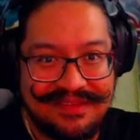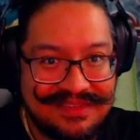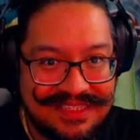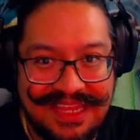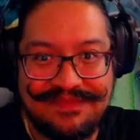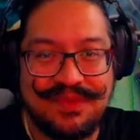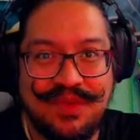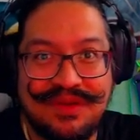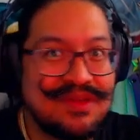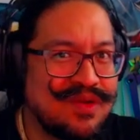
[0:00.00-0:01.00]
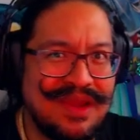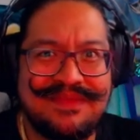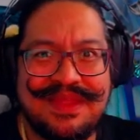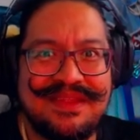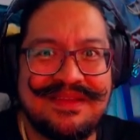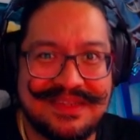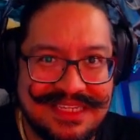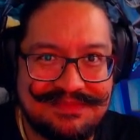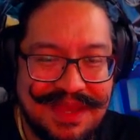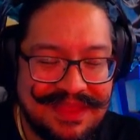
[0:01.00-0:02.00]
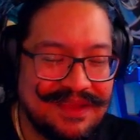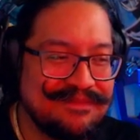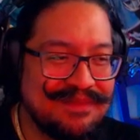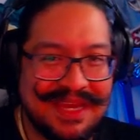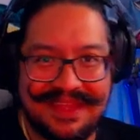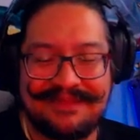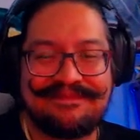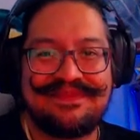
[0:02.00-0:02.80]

save the world. Creative didn't even exist back then.